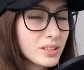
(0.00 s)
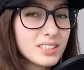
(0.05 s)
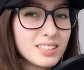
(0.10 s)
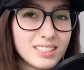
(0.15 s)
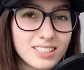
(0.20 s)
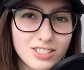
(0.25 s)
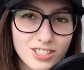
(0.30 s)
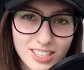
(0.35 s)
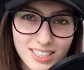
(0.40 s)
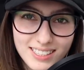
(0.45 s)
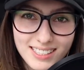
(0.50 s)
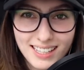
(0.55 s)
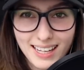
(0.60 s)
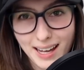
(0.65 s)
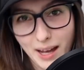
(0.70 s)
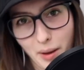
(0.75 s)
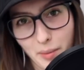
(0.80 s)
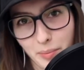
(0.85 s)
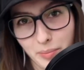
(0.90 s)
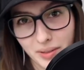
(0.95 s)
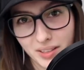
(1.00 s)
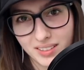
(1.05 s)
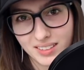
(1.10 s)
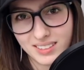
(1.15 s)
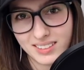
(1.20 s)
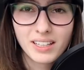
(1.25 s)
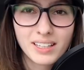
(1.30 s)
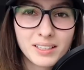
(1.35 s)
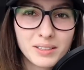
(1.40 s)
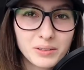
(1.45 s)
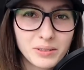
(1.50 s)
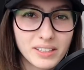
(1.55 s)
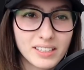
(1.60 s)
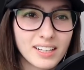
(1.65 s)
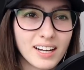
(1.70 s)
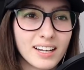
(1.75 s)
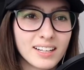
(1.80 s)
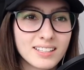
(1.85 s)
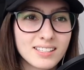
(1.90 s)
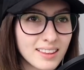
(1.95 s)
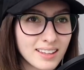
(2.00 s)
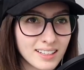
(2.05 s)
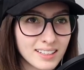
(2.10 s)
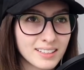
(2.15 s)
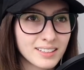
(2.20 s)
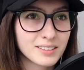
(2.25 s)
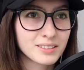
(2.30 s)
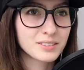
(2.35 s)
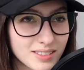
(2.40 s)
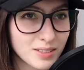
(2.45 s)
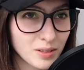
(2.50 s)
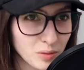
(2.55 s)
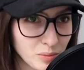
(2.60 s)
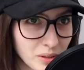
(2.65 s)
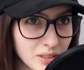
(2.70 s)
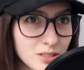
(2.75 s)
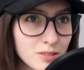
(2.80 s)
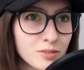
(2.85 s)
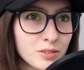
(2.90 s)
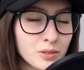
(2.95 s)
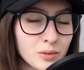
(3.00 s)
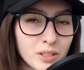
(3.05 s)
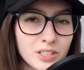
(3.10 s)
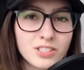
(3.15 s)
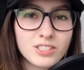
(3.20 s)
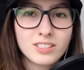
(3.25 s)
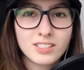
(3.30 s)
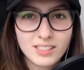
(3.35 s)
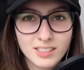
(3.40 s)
What did just happen? Anyway guys, thank you so much for watching.